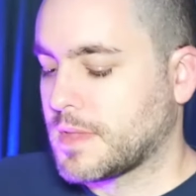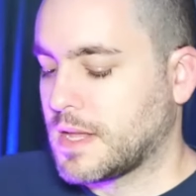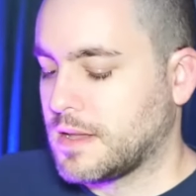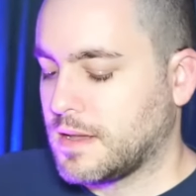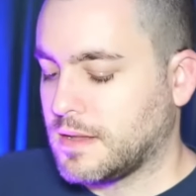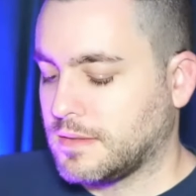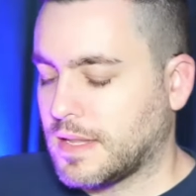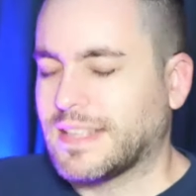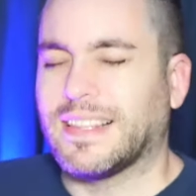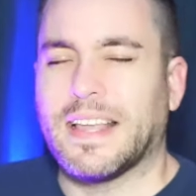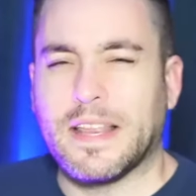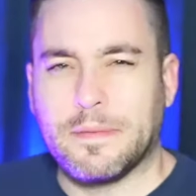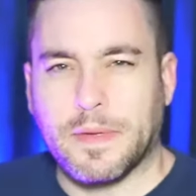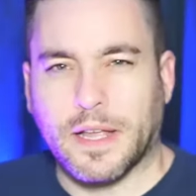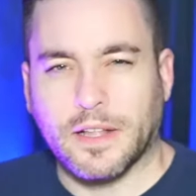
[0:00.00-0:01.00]
uh, like the
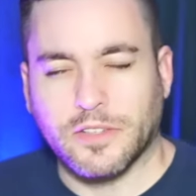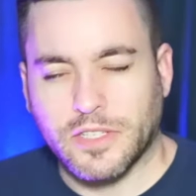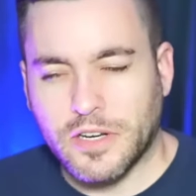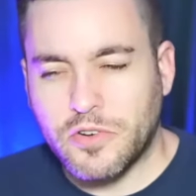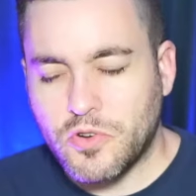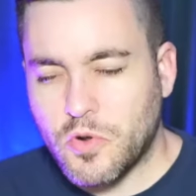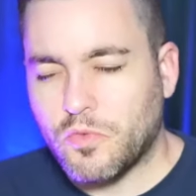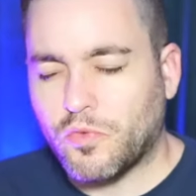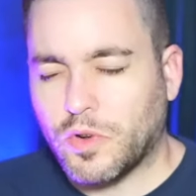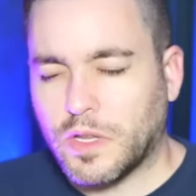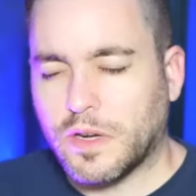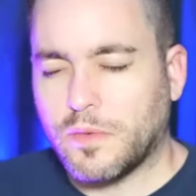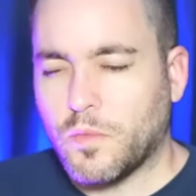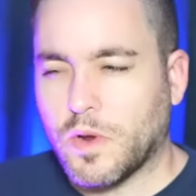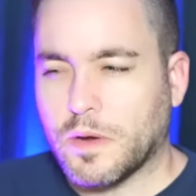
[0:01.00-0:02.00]
anime colors. I don't know
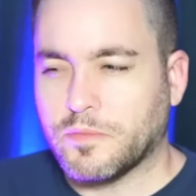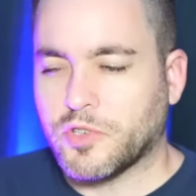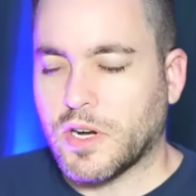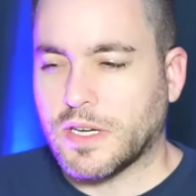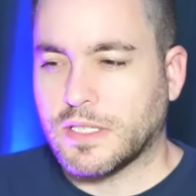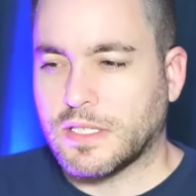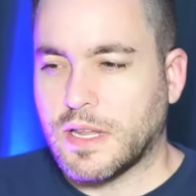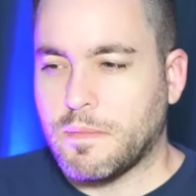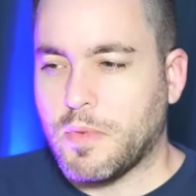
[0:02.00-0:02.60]
really what I'm trying to say,